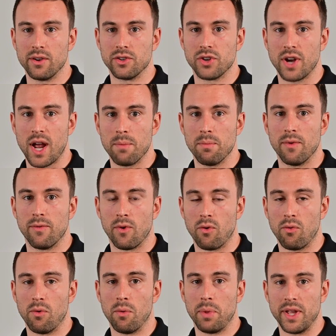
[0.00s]
a trap before
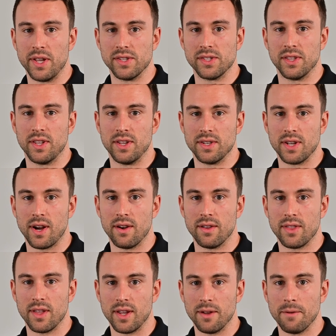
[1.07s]
replacing the entire
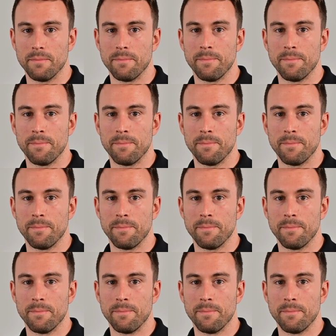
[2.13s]
thing.